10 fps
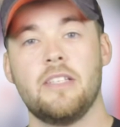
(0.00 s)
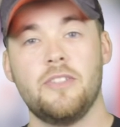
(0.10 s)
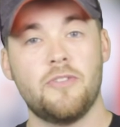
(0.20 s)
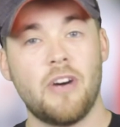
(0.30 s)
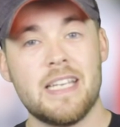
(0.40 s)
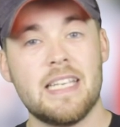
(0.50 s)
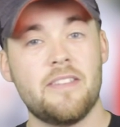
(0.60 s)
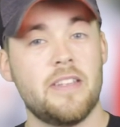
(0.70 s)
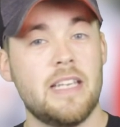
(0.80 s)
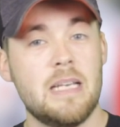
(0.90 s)
Did you find any
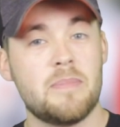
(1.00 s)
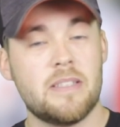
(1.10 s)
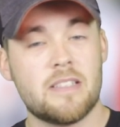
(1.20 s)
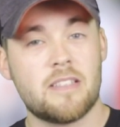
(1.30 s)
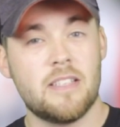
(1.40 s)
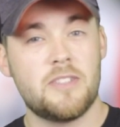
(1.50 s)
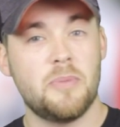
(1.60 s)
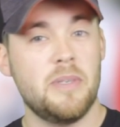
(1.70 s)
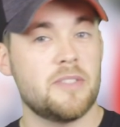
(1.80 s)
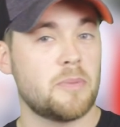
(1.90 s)
of the names in this list
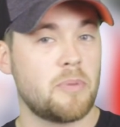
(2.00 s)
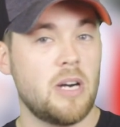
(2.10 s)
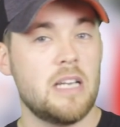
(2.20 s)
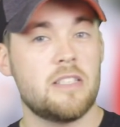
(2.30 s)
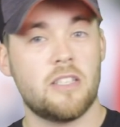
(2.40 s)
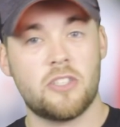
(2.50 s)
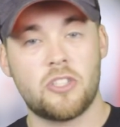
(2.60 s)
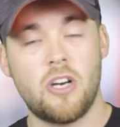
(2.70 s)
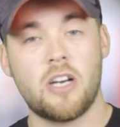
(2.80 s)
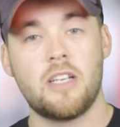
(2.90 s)
to be a surprise, a
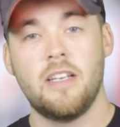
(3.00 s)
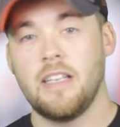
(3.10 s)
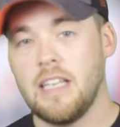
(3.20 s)
shock?